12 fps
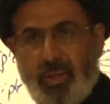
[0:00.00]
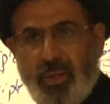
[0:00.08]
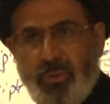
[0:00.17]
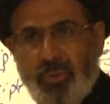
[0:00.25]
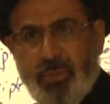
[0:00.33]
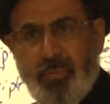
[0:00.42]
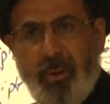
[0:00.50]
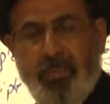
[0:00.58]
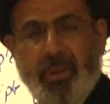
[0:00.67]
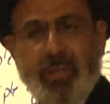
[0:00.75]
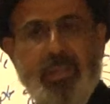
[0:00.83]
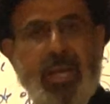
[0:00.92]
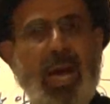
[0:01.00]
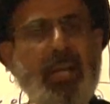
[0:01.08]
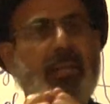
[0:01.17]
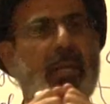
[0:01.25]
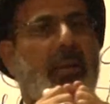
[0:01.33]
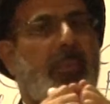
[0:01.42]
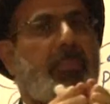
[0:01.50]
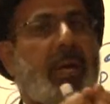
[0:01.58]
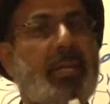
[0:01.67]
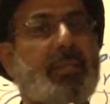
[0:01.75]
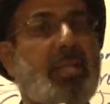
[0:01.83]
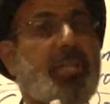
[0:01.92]
newspaper aside, pay
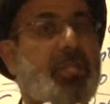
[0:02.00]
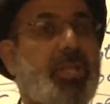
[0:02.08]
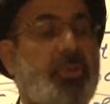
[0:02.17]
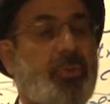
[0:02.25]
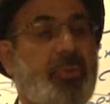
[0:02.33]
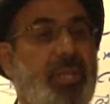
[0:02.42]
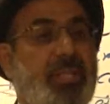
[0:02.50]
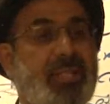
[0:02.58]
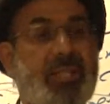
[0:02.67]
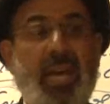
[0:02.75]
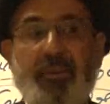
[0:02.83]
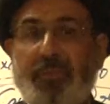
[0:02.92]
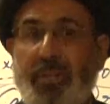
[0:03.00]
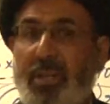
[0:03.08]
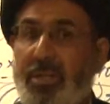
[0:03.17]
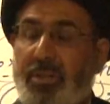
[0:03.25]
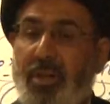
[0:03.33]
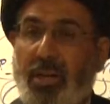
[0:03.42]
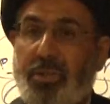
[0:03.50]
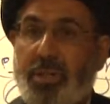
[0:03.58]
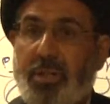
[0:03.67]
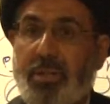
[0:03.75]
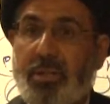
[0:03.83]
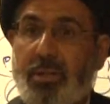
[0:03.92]
attention to these safety
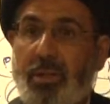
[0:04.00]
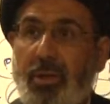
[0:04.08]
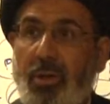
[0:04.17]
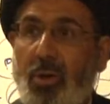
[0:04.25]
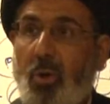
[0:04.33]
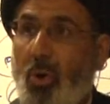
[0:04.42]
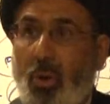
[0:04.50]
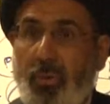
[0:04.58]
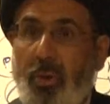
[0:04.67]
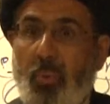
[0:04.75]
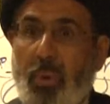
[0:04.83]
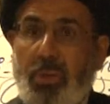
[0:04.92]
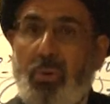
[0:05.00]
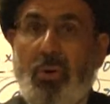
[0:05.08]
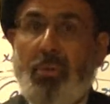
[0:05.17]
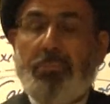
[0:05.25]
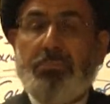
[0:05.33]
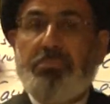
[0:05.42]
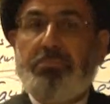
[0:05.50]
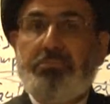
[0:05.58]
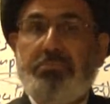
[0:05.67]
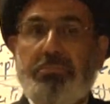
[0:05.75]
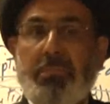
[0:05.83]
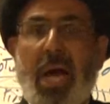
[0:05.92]
instructions. Although we know
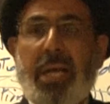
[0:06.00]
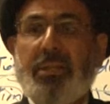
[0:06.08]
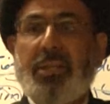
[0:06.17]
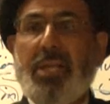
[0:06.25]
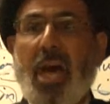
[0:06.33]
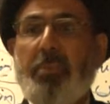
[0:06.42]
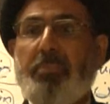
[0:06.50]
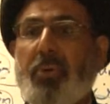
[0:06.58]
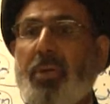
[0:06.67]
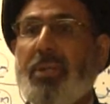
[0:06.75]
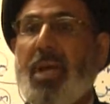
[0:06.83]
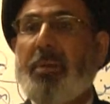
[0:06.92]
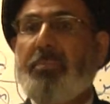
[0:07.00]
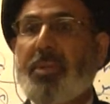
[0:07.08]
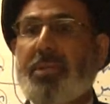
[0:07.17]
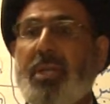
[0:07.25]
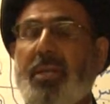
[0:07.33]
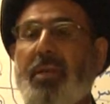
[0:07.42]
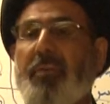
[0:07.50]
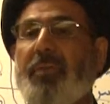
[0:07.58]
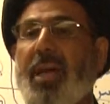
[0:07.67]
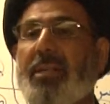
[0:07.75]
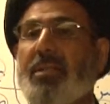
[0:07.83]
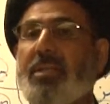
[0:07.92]
99.9% the
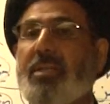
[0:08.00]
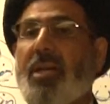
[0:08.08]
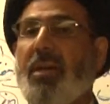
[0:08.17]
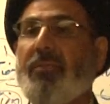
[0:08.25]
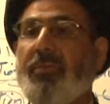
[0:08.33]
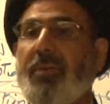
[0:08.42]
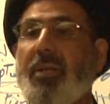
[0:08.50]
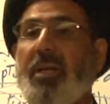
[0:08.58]
flight is safe.